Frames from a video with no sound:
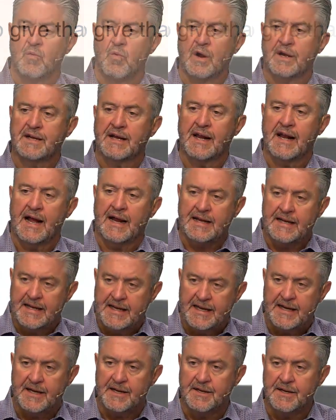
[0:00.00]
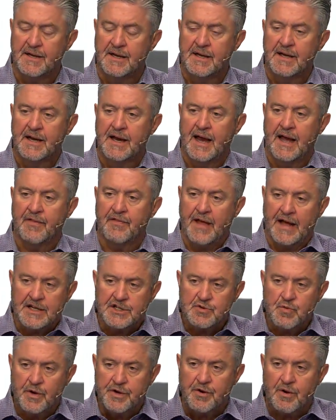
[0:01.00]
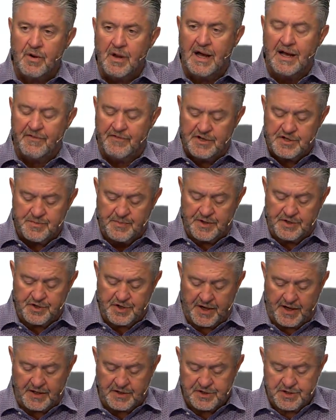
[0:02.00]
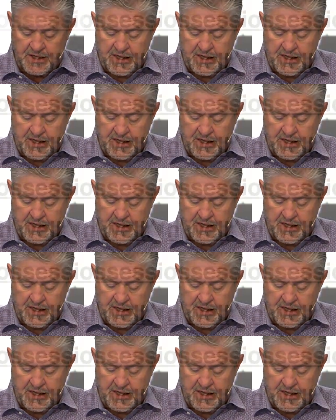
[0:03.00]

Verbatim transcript: what can I get. And that's when your life has been changed.